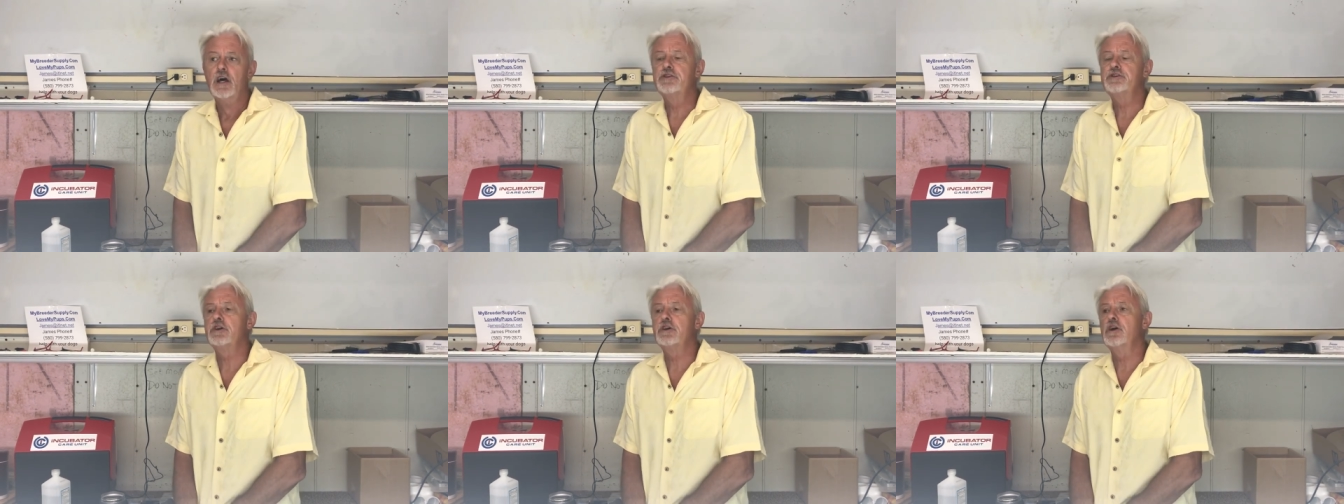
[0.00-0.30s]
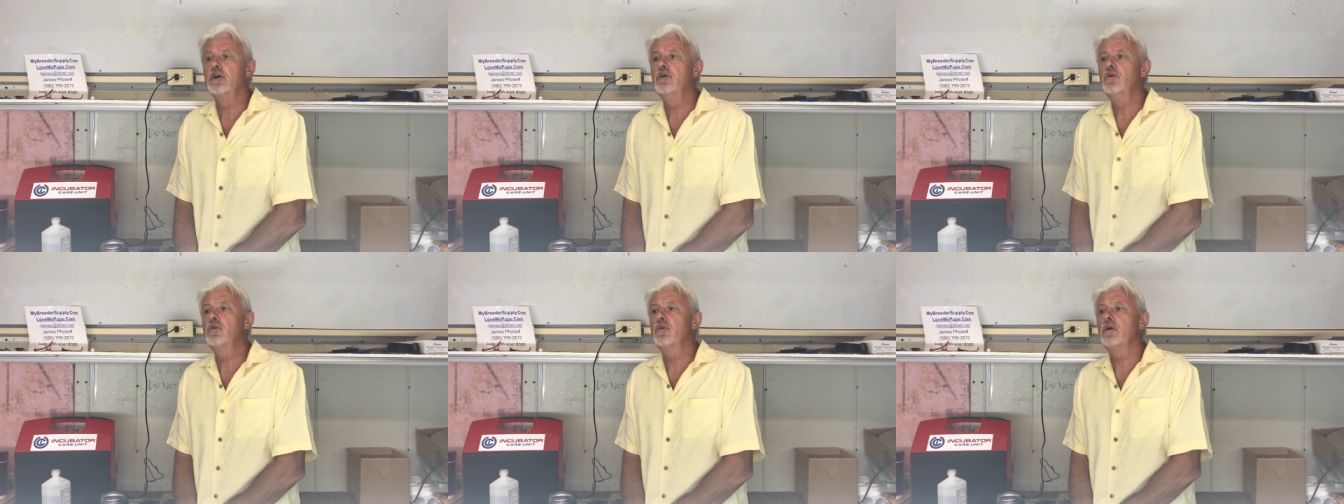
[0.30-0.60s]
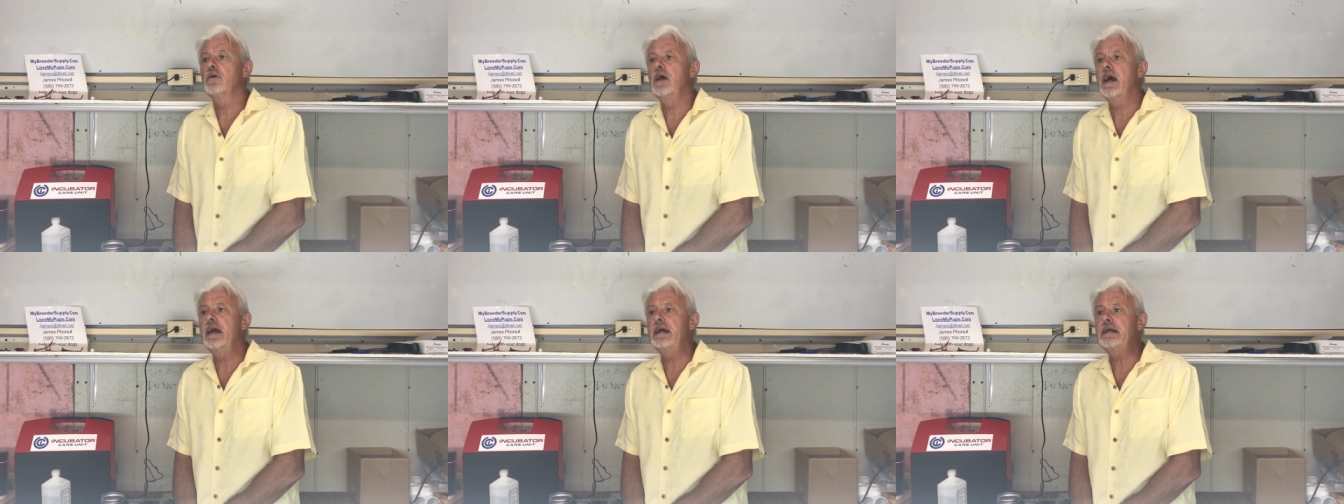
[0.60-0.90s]
So
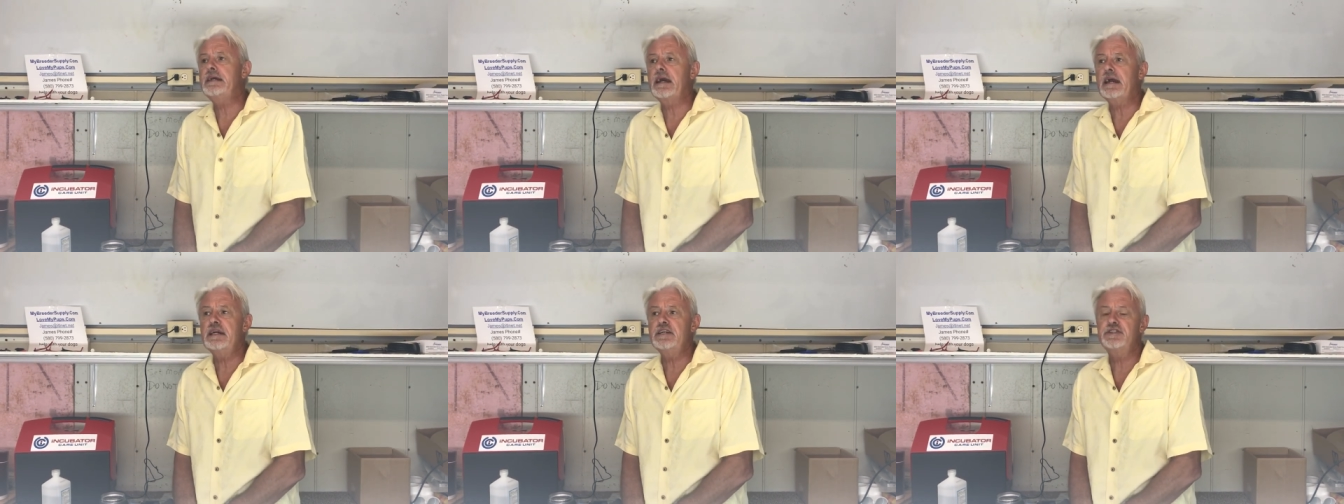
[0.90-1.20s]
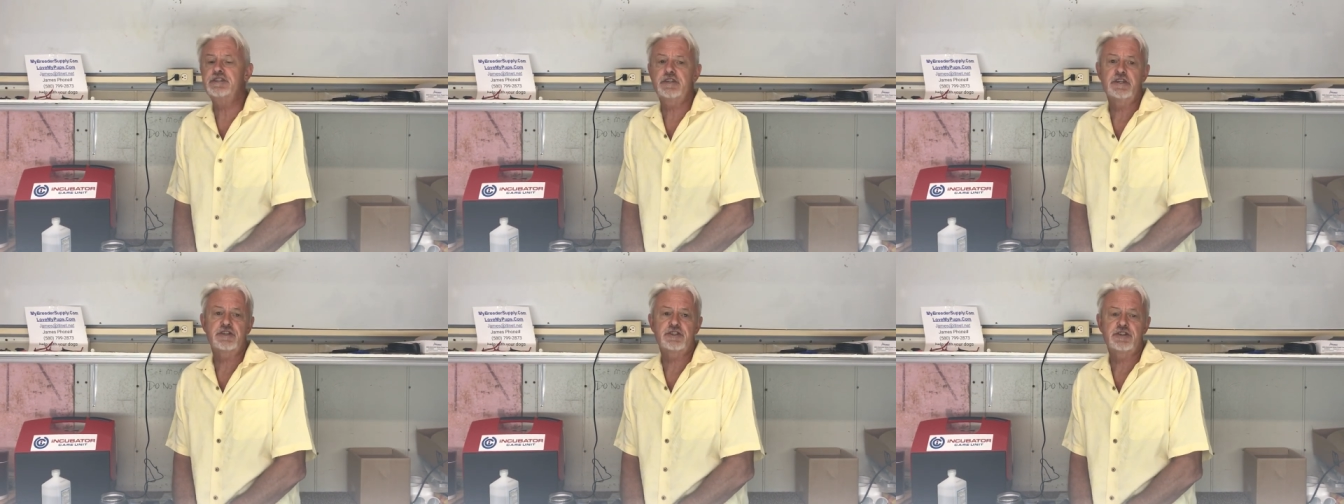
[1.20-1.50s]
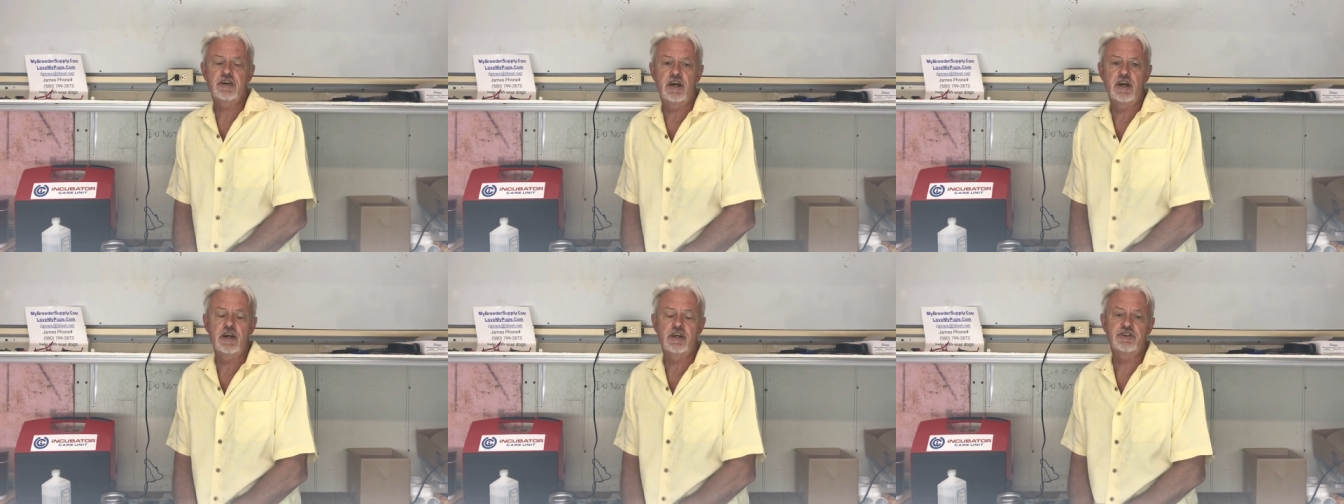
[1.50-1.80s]
AKC
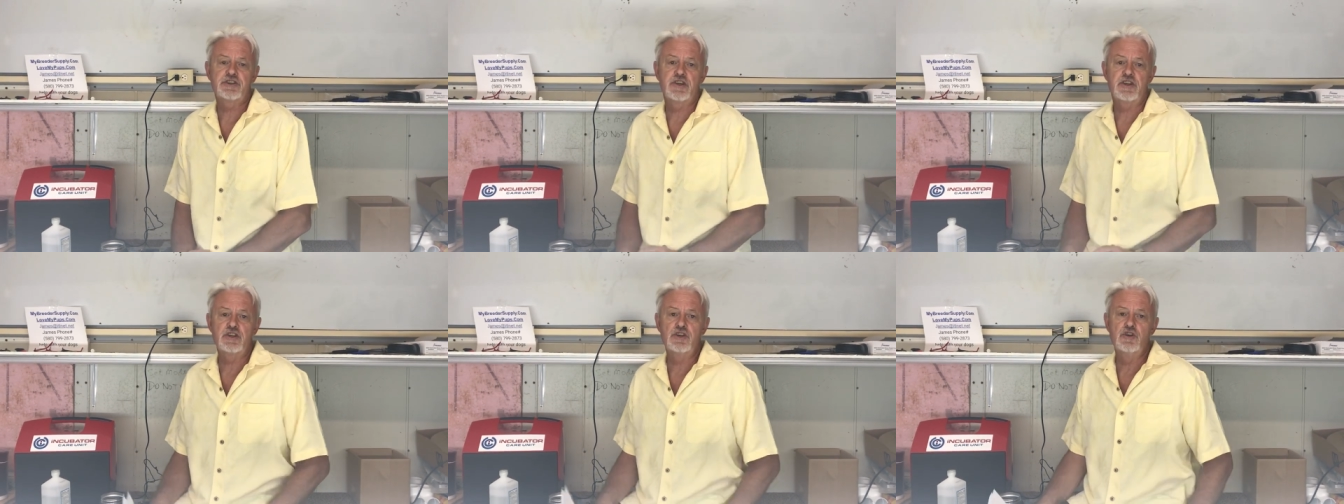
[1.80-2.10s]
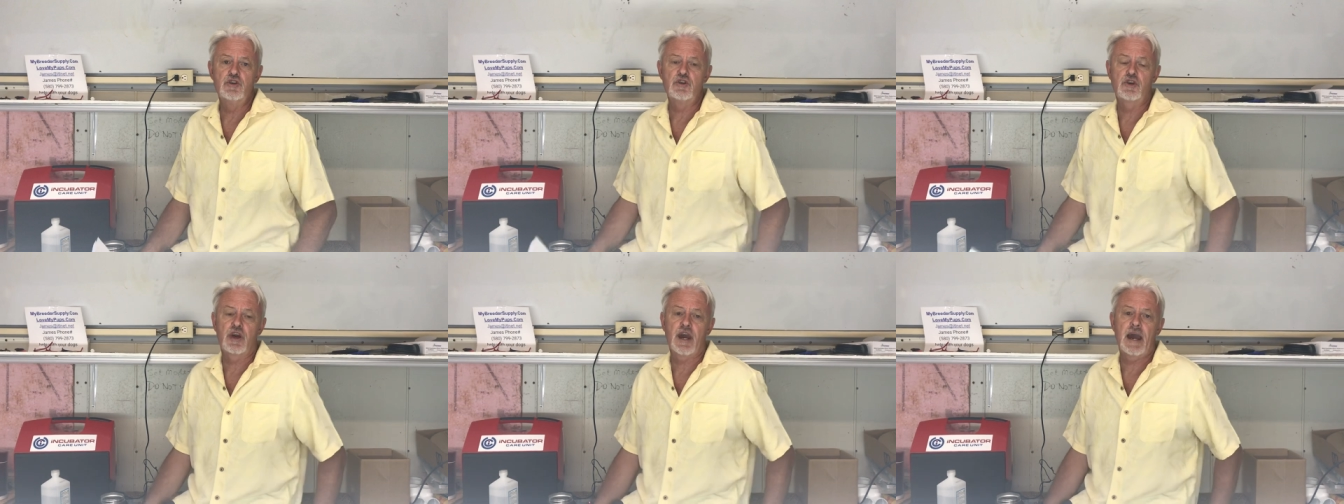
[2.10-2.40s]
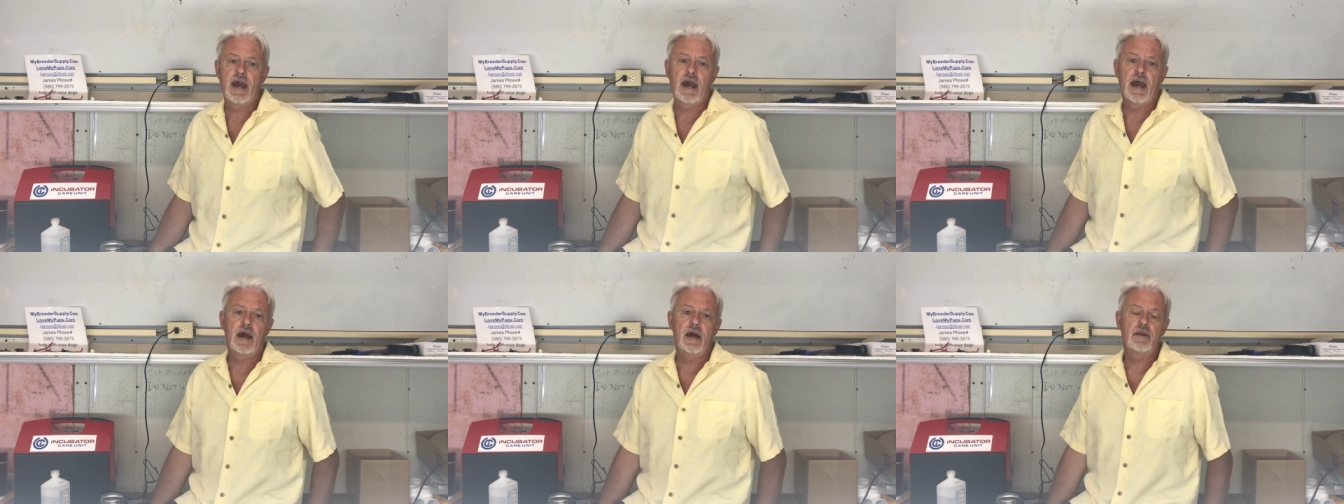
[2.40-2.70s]
says that you
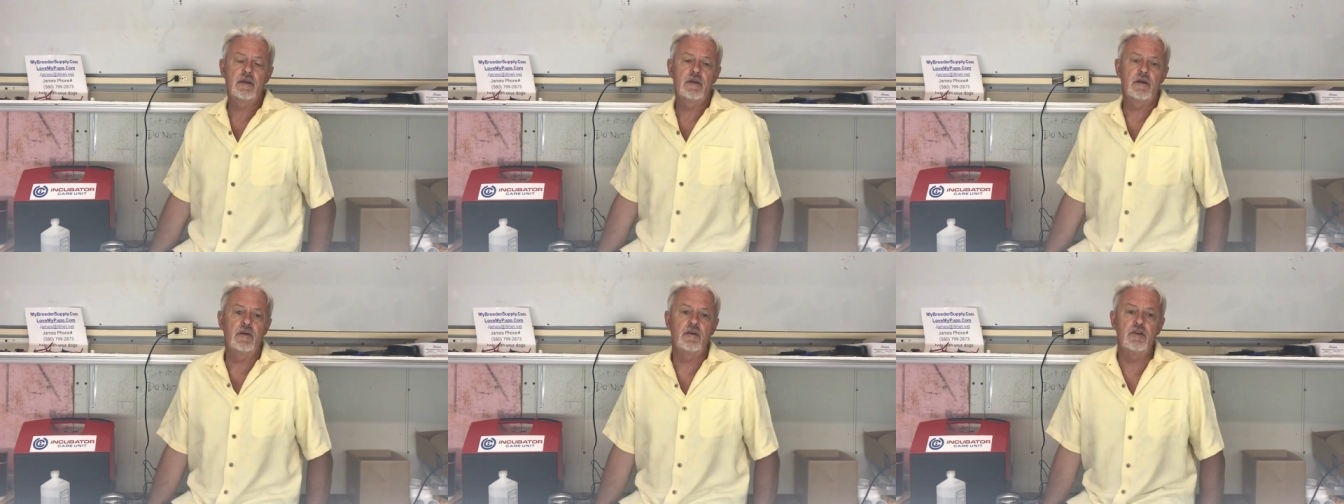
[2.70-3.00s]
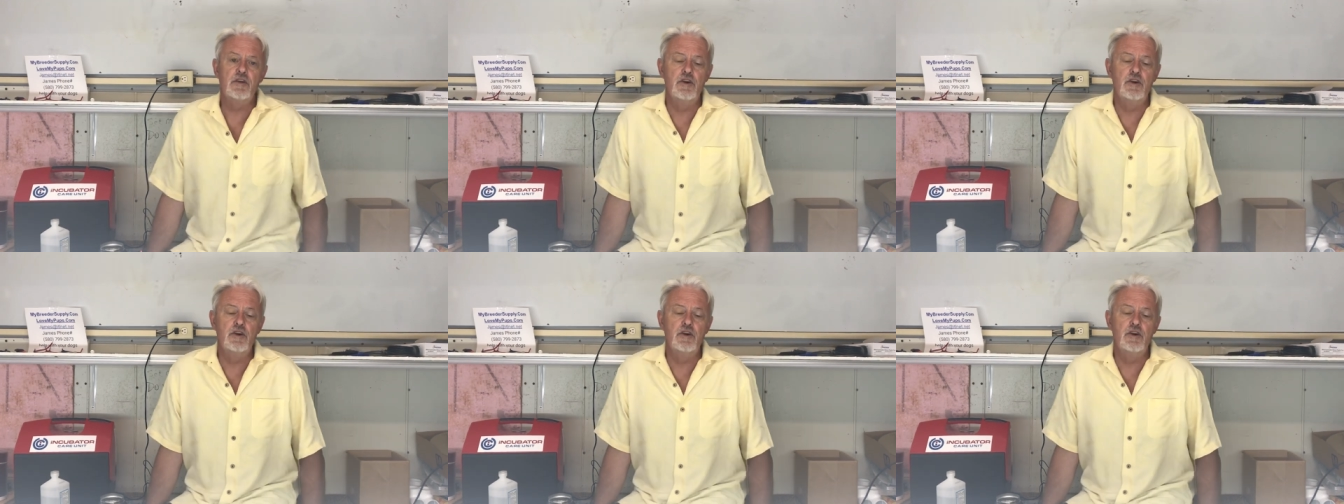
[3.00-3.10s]
can